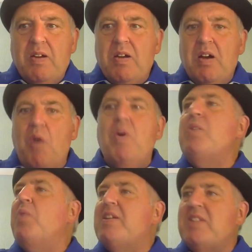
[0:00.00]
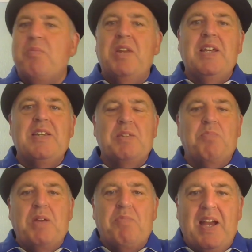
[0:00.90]
I wonder where some of these would
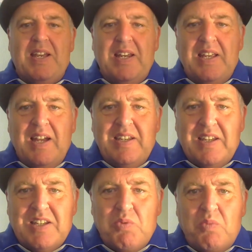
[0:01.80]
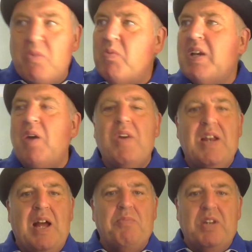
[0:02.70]
be back in the 80s when we were going
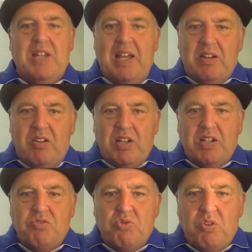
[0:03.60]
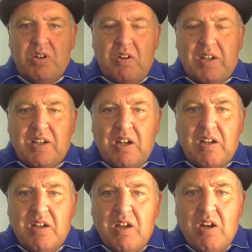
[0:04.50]
up and down like a
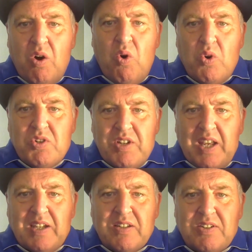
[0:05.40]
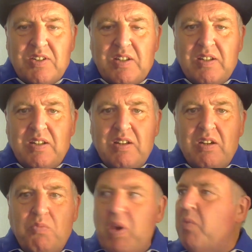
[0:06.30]
horse knickers.
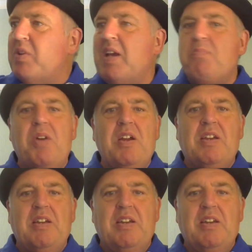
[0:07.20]
Where would they be?